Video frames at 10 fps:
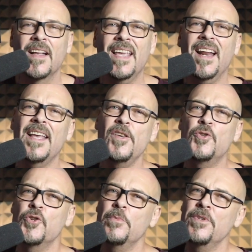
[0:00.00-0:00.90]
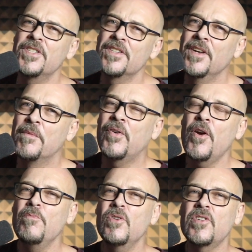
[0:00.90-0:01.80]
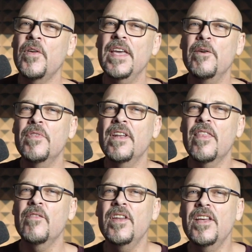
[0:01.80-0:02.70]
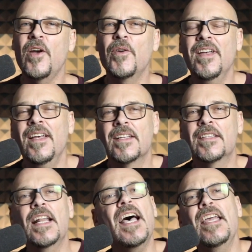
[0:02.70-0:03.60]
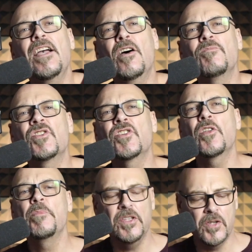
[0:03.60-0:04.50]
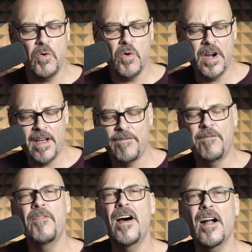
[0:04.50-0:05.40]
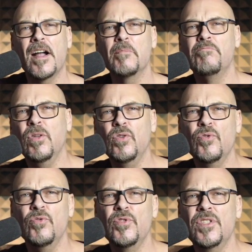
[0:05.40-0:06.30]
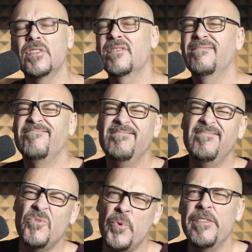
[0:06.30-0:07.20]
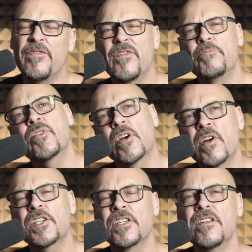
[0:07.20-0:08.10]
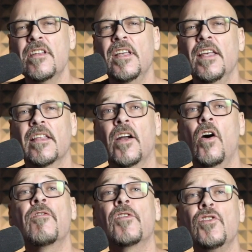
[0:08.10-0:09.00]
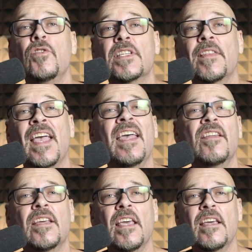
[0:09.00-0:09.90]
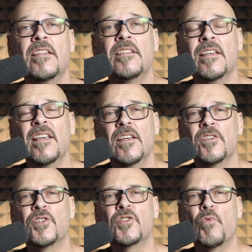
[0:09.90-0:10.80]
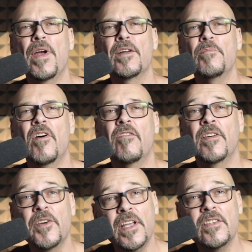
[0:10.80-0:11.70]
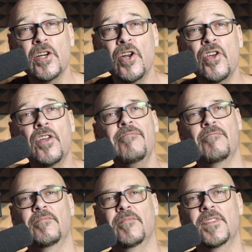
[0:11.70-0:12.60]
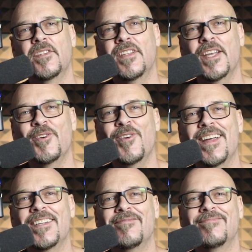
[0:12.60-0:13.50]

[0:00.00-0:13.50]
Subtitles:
YouTubers, Pro Muso here with another video. Today I'm just going to be doing a funk blues riff progression that I often use at the end of gigs just to round them off. Very easy to learn, stick around.